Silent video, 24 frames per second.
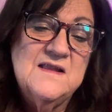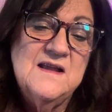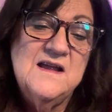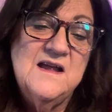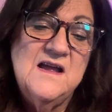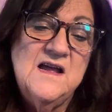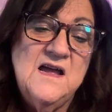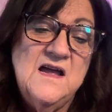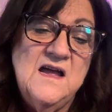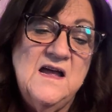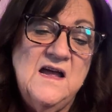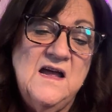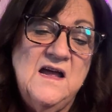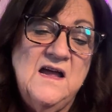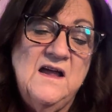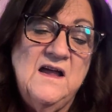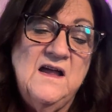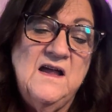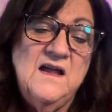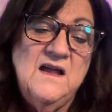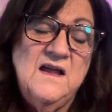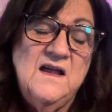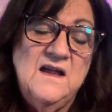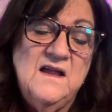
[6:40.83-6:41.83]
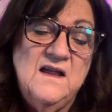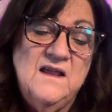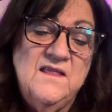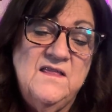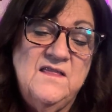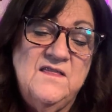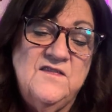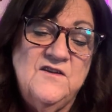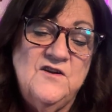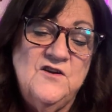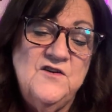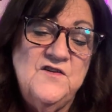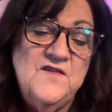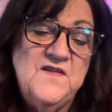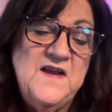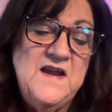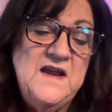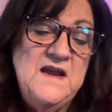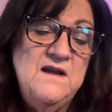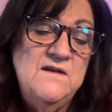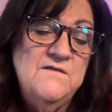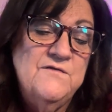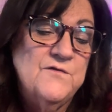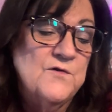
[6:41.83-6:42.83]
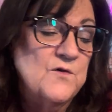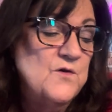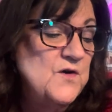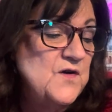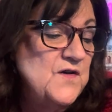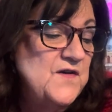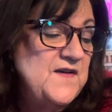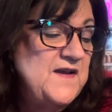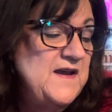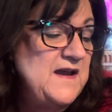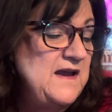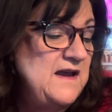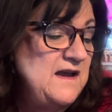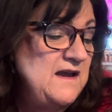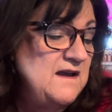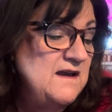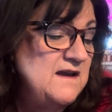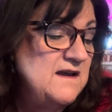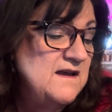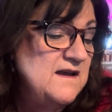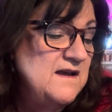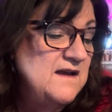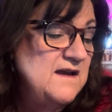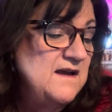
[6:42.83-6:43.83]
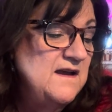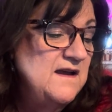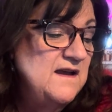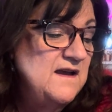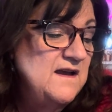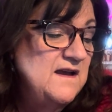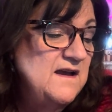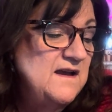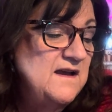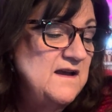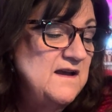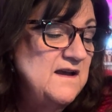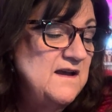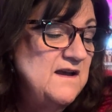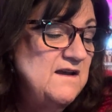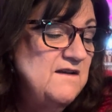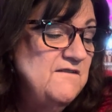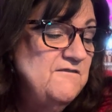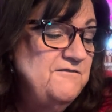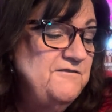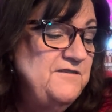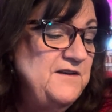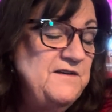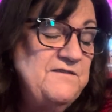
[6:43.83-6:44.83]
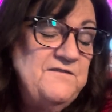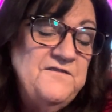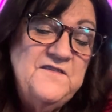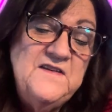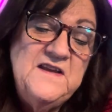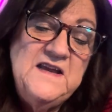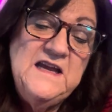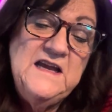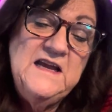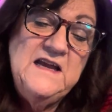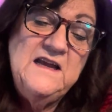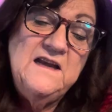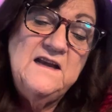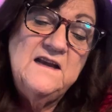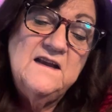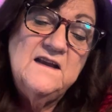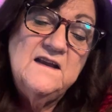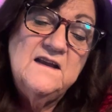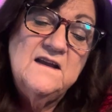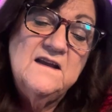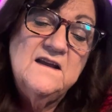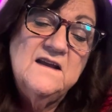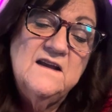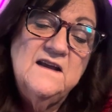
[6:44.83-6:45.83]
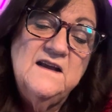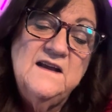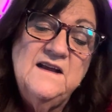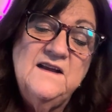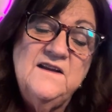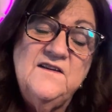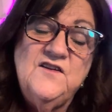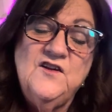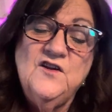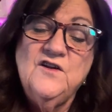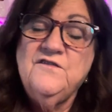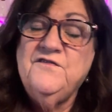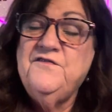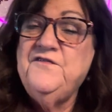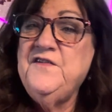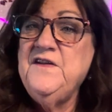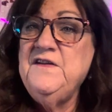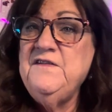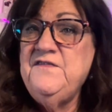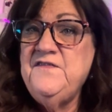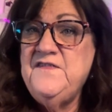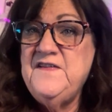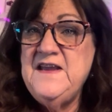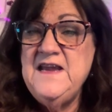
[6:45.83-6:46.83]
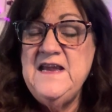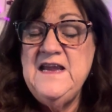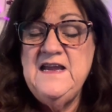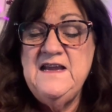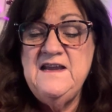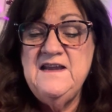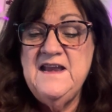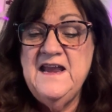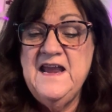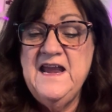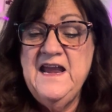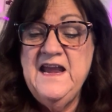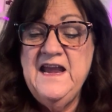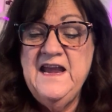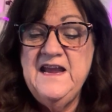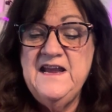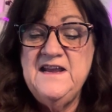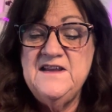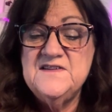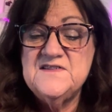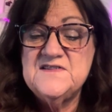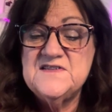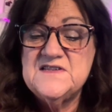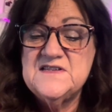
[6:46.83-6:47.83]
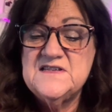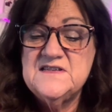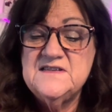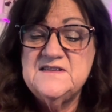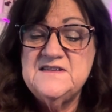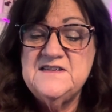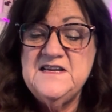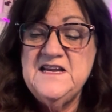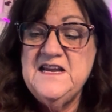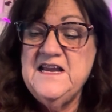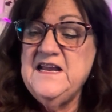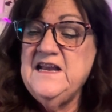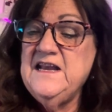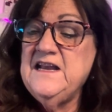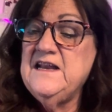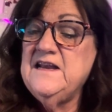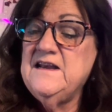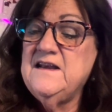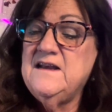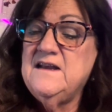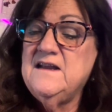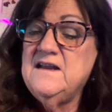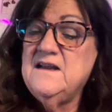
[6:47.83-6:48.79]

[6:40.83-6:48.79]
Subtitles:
13, 14, 15. It took 15 days to get it.